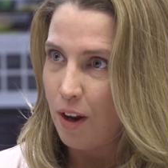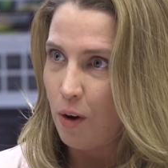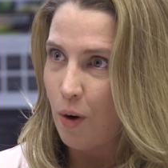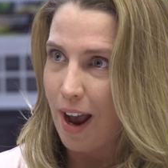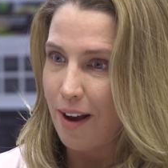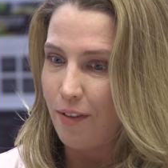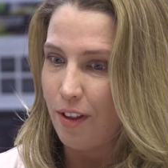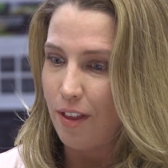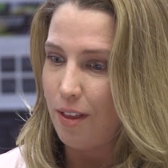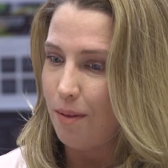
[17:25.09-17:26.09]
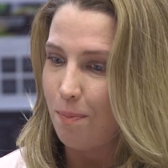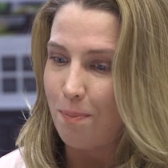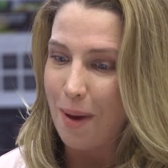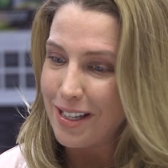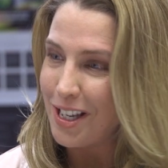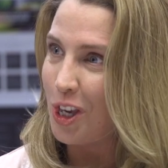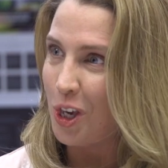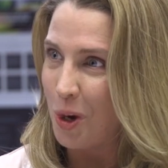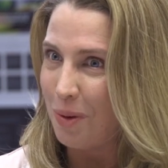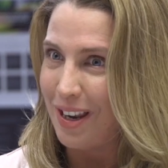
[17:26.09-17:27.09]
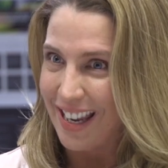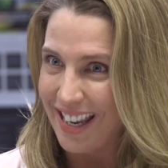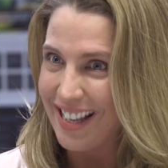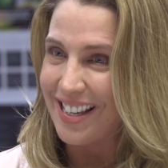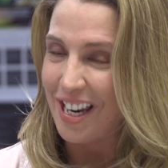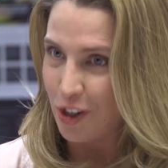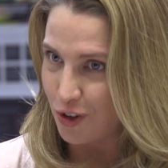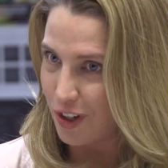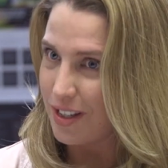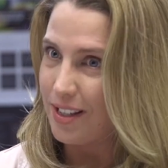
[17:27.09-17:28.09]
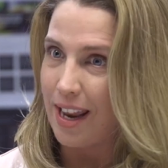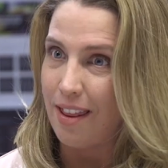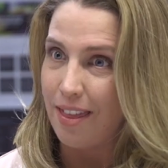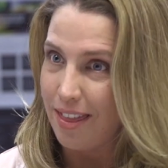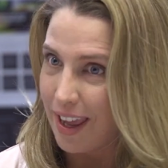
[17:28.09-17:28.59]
who have basic human needs and interests and